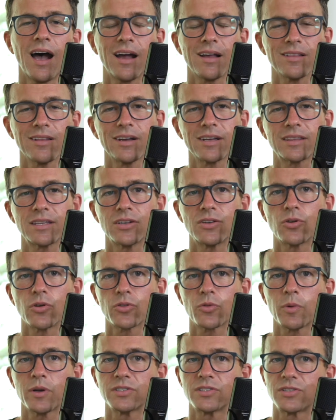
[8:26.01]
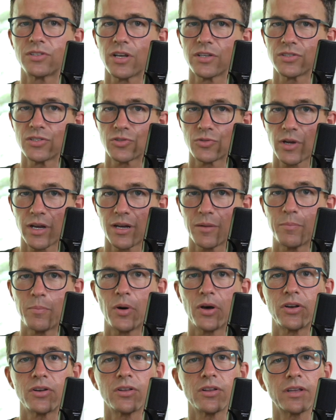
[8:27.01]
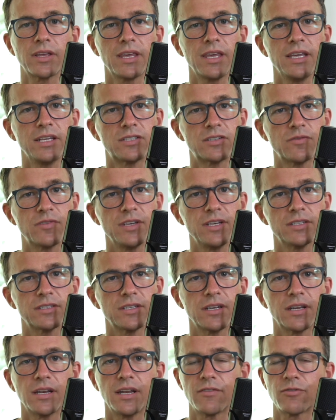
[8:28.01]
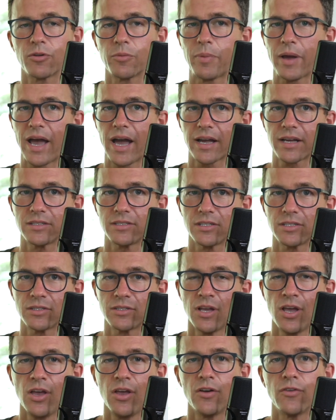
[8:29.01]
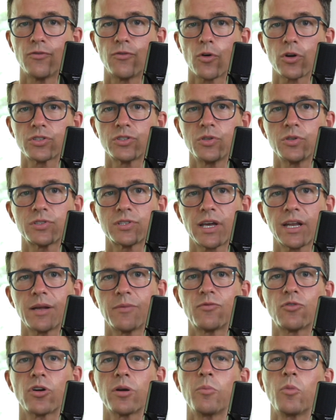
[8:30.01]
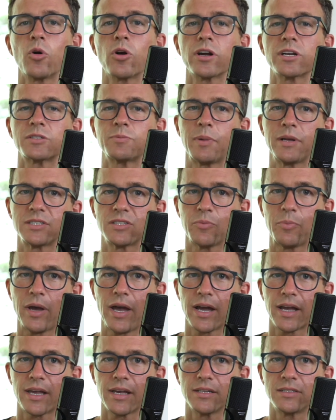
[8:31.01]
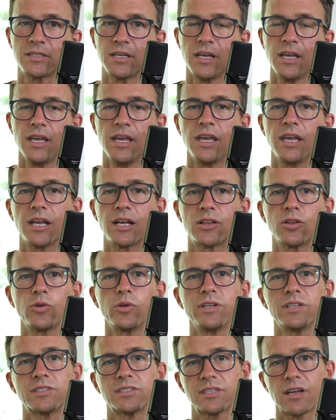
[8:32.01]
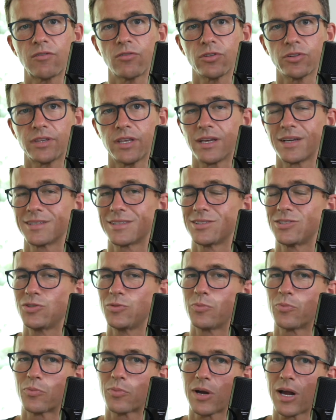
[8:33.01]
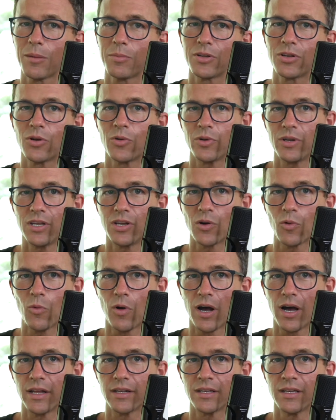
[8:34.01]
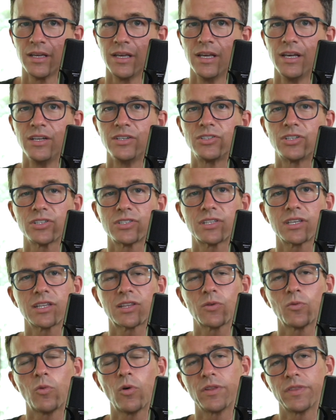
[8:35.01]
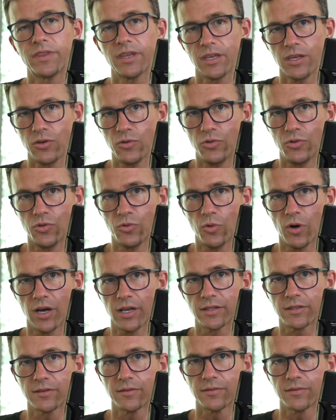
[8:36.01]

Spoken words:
I like that Northwest doesn't try to bundle each of these into different packages, forcing you to sign up for a more expensive package, including several things that you probably don't need or want, just to get the one thing you do want.